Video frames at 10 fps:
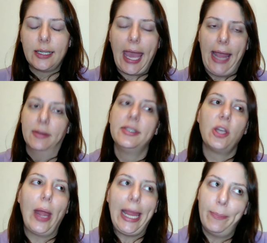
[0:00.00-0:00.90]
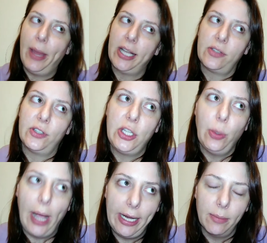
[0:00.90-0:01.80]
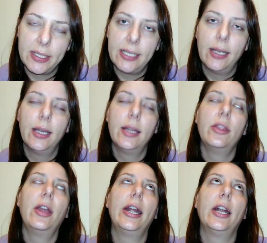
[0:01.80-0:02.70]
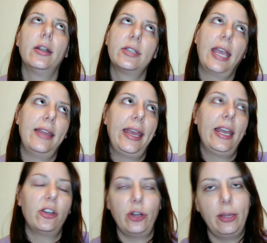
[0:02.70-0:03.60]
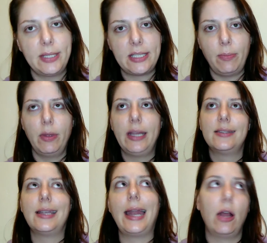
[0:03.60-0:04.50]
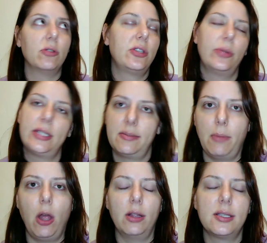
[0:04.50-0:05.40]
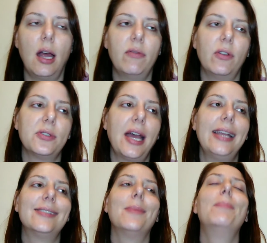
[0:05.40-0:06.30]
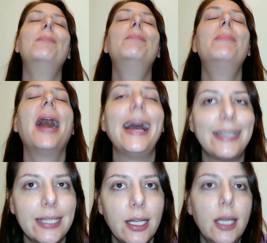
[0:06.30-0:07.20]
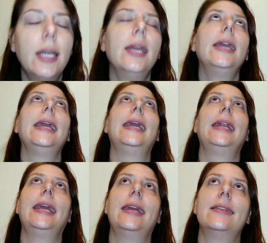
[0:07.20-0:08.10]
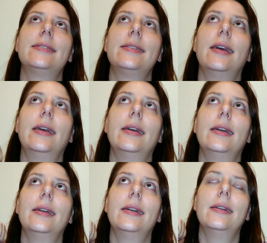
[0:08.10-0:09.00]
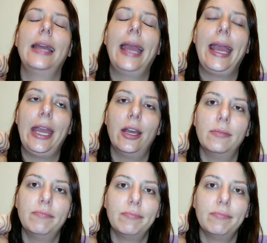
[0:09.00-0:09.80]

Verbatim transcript: Okay, so eight bucks for two items. There, okay, the hand cream is an ounce, so it's small, it's not full size, but it is a